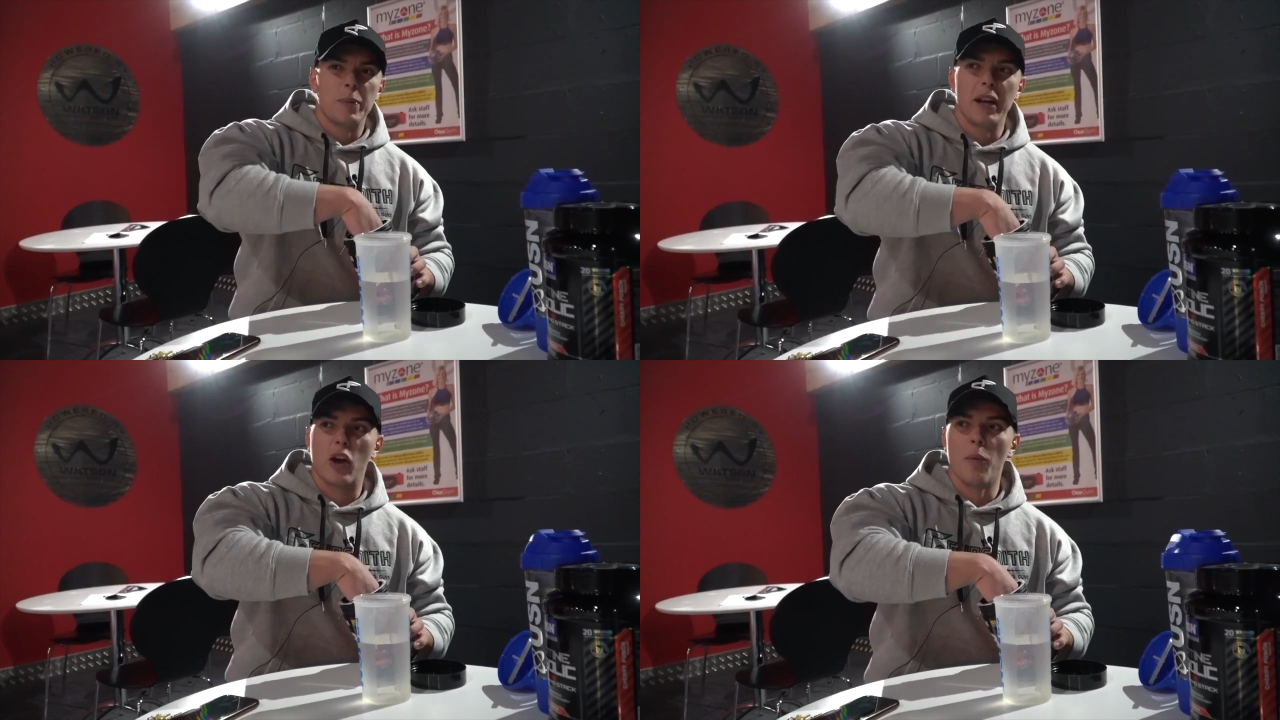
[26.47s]

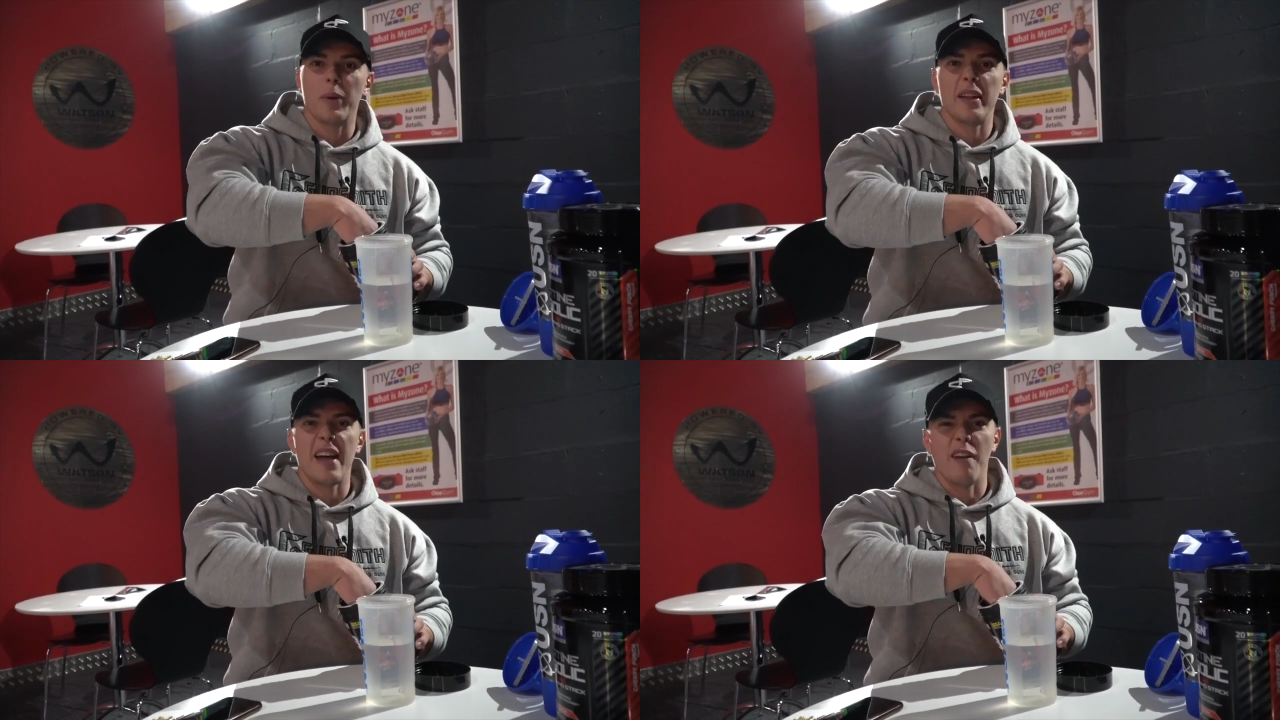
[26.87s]
Been a
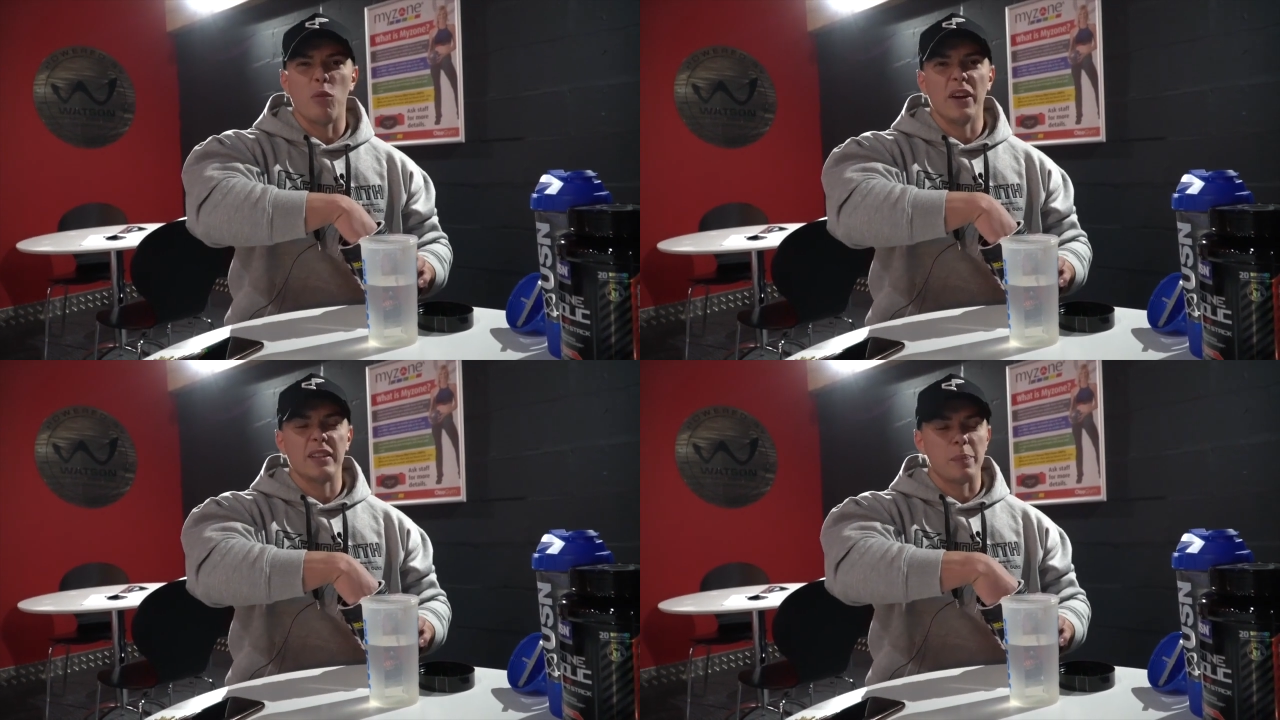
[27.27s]
company that
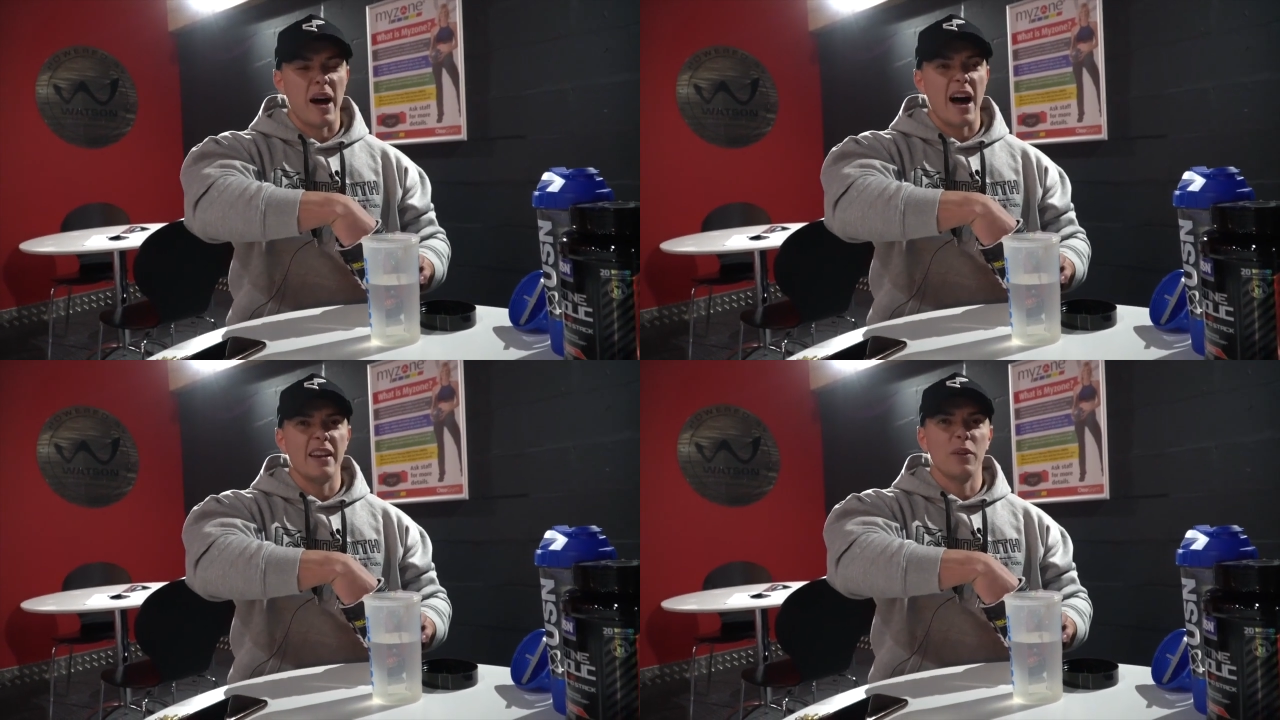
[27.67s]
I've wanted to
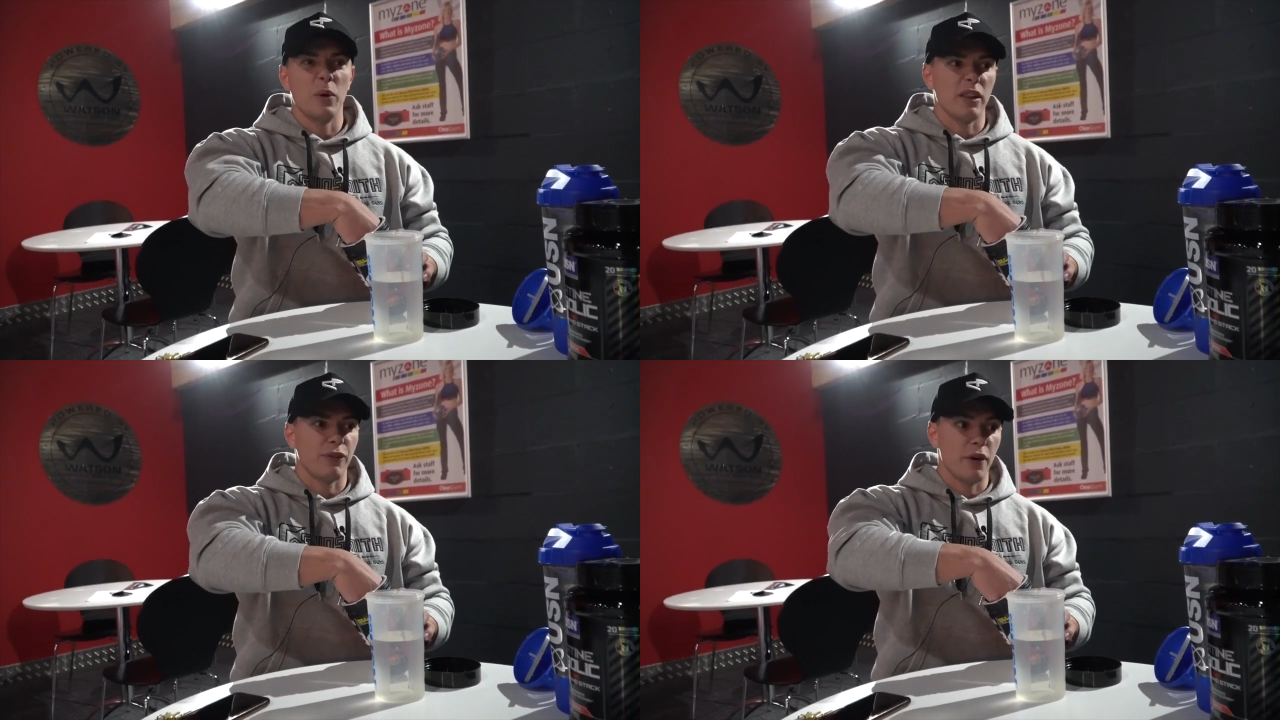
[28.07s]
partner
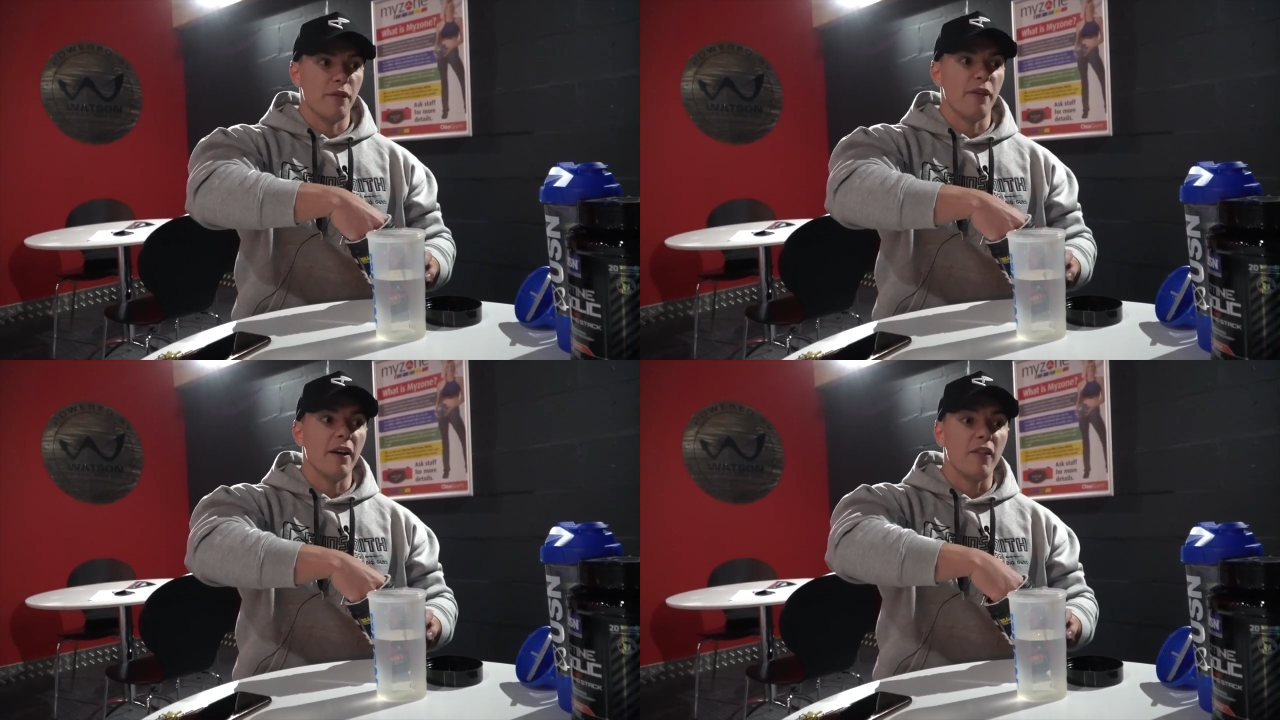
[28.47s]
with for
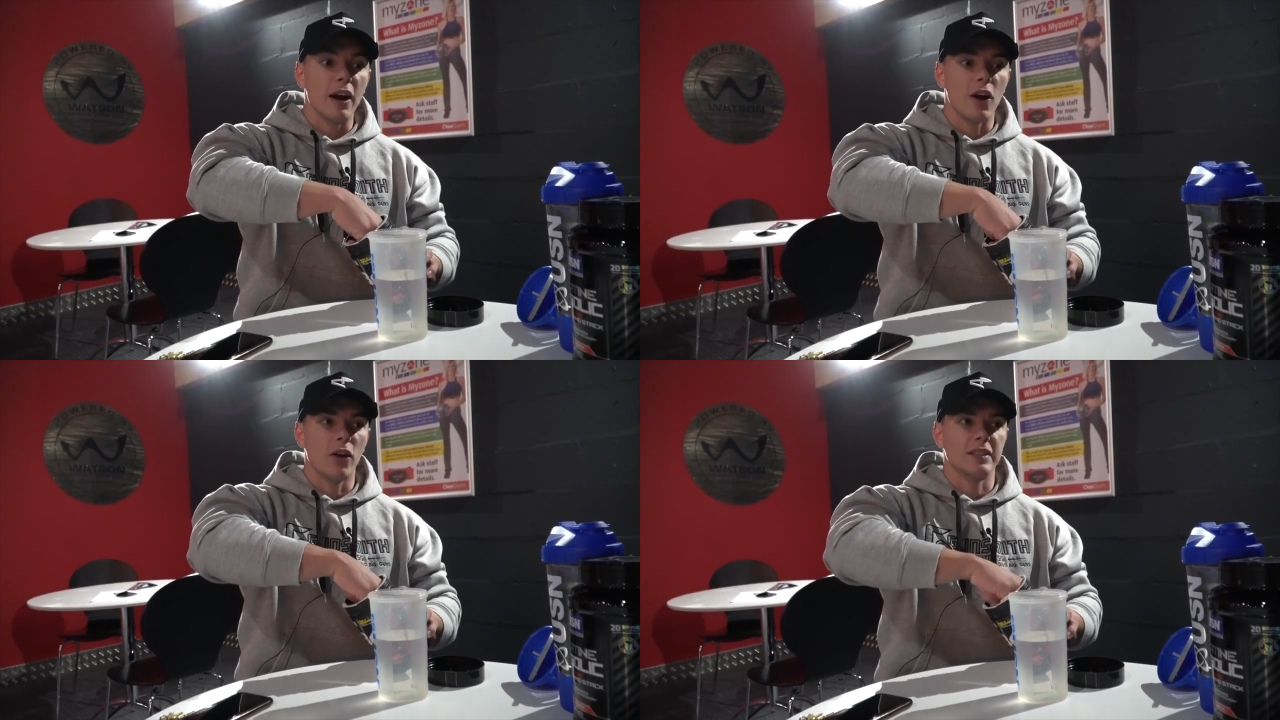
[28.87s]
a very,
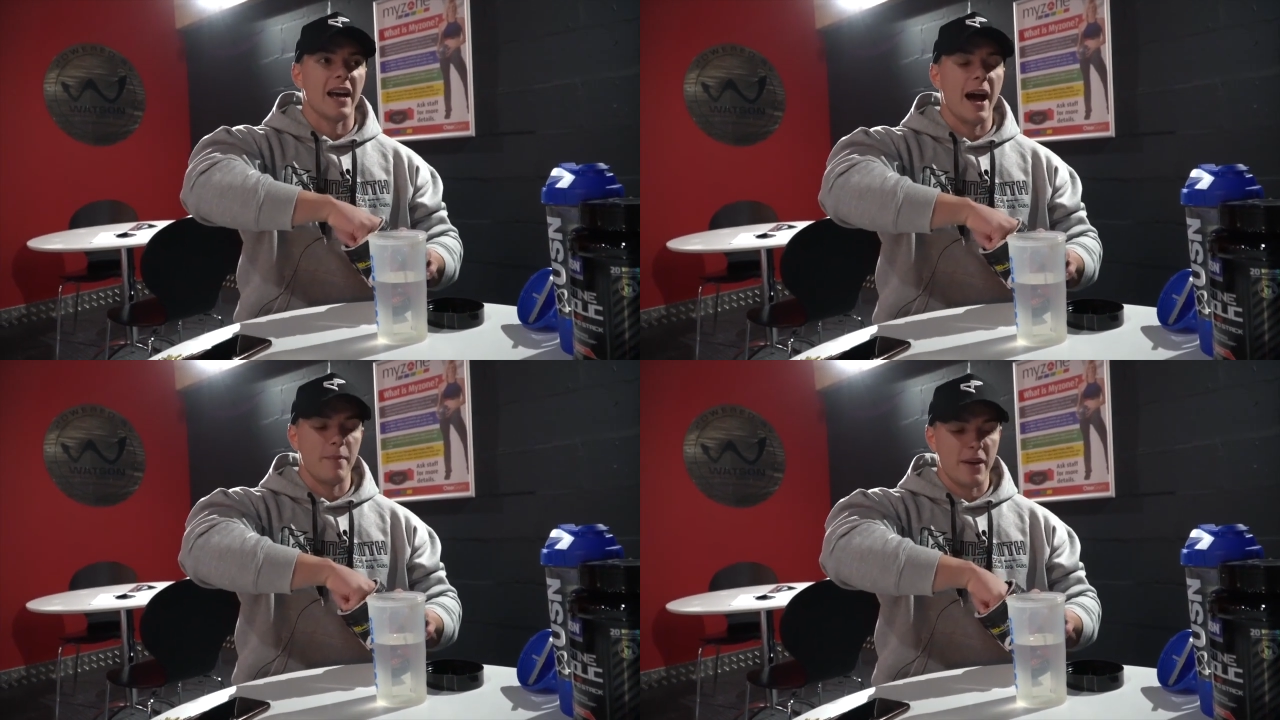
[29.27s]
very long
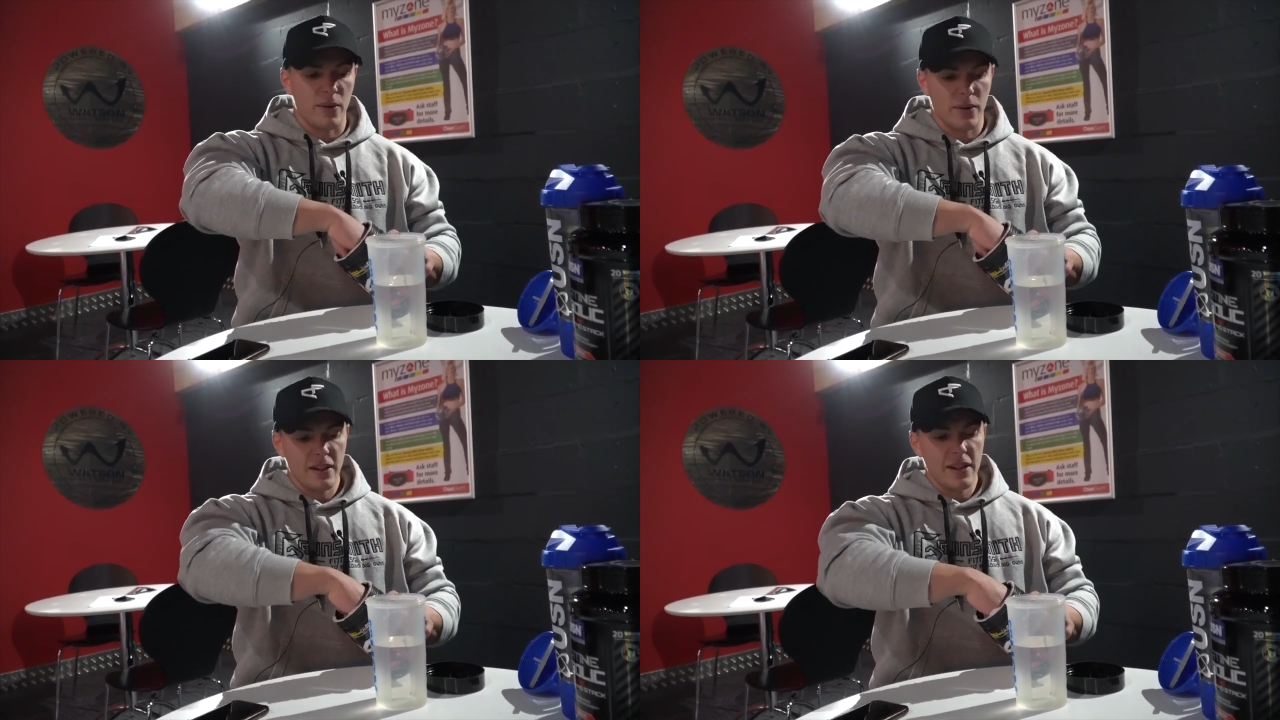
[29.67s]
time
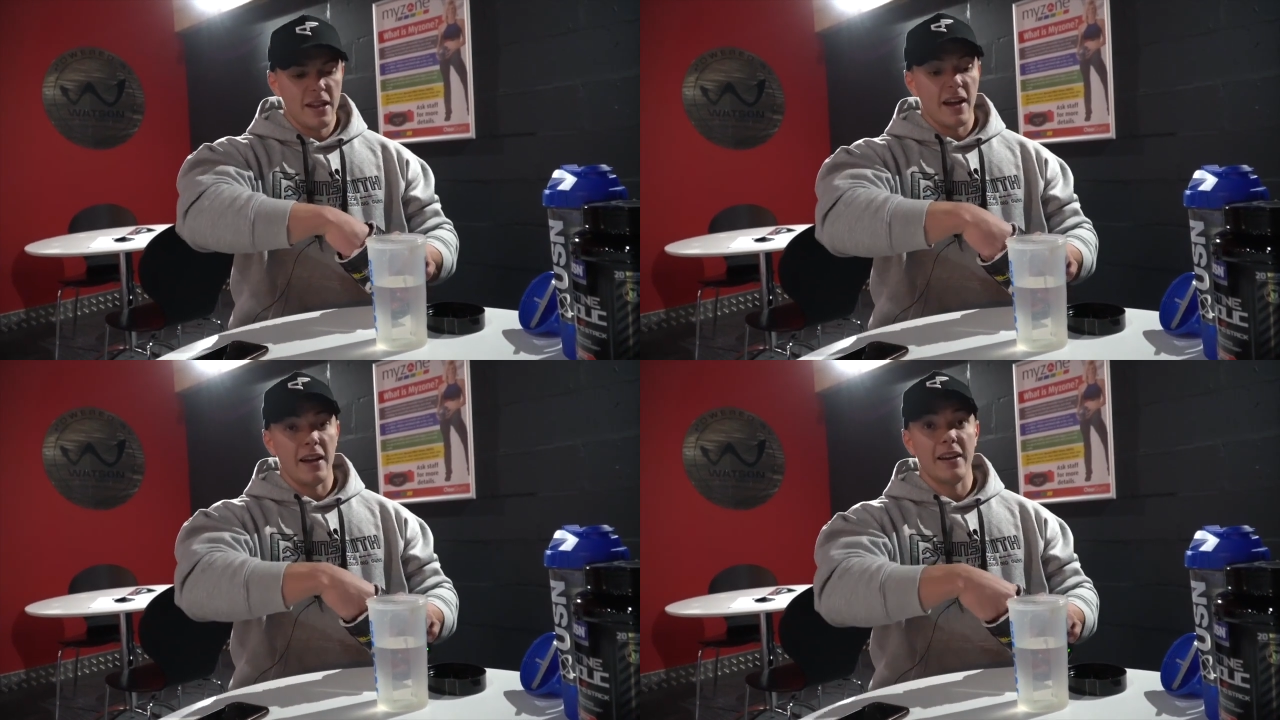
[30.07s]
now.
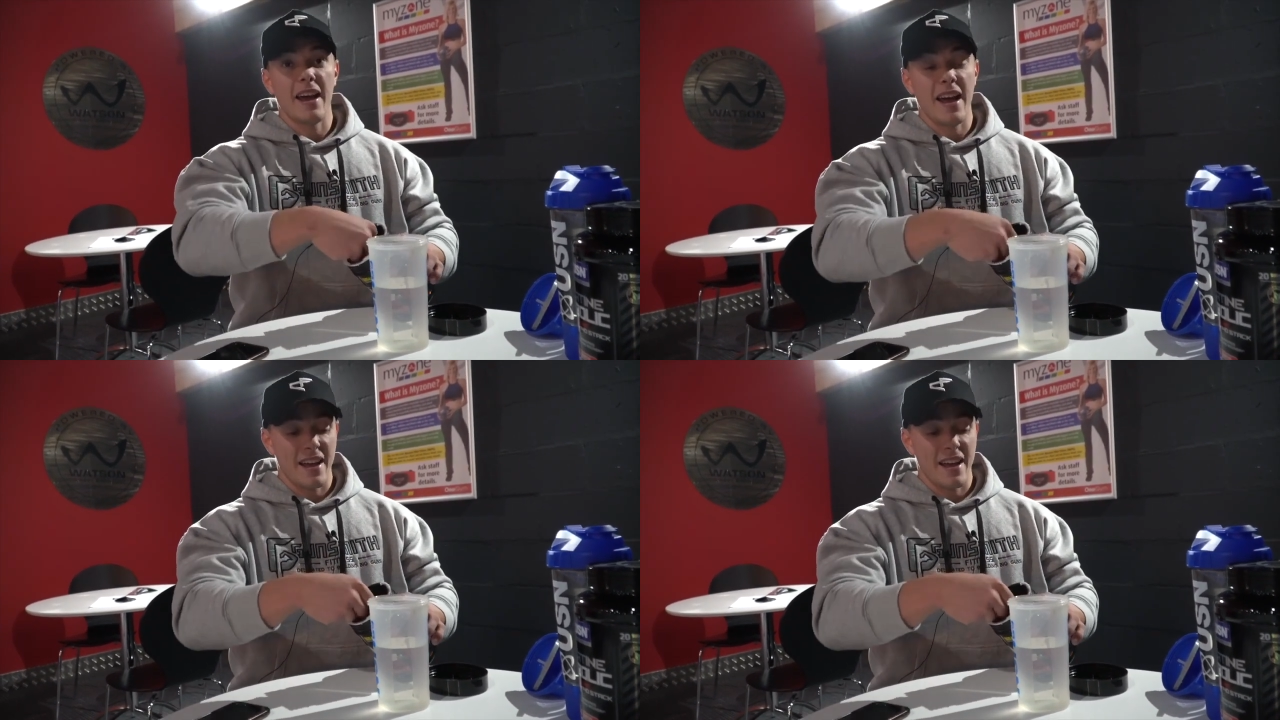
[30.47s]
And